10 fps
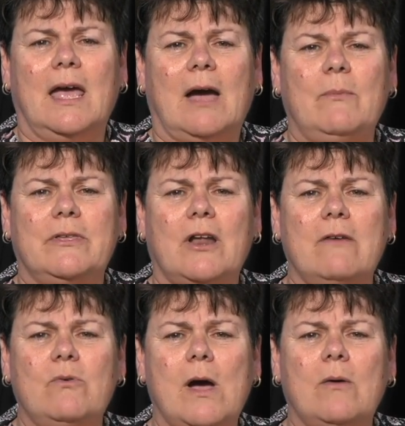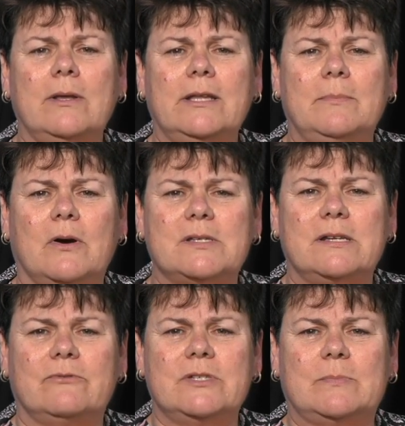And with an overwhelmingly
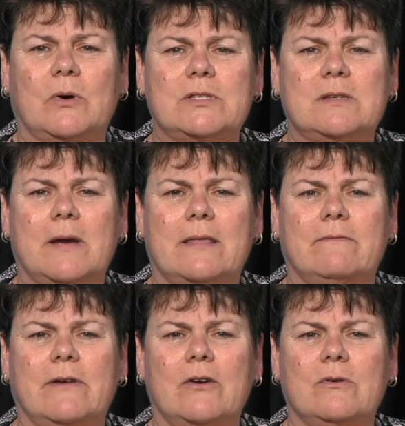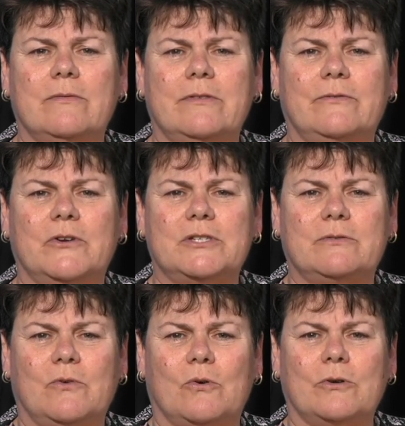positive response about the value of the first
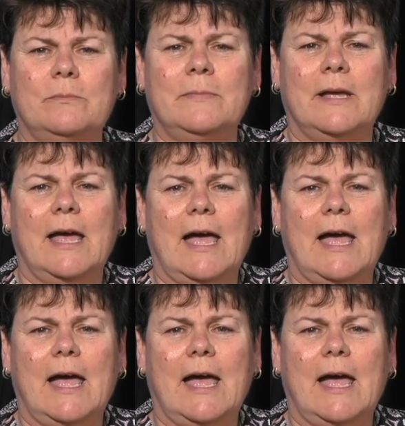forum